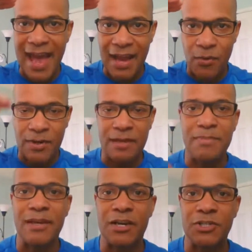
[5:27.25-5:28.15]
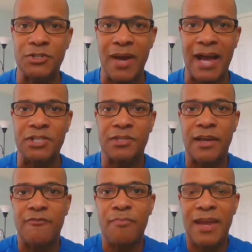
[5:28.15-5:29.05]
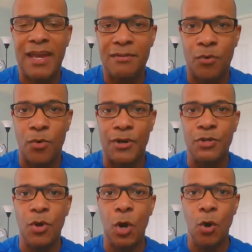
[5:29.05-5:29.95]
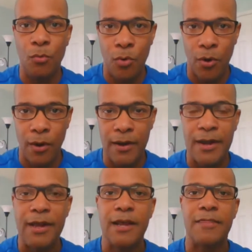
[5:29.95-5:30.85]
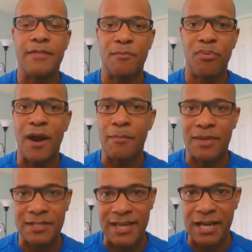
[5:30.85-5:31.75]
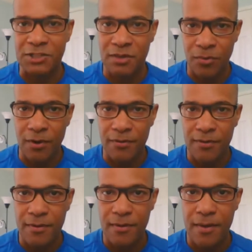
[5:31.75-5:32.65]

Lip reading: equity because you actually have paid more and you owe more than the property is actually worth.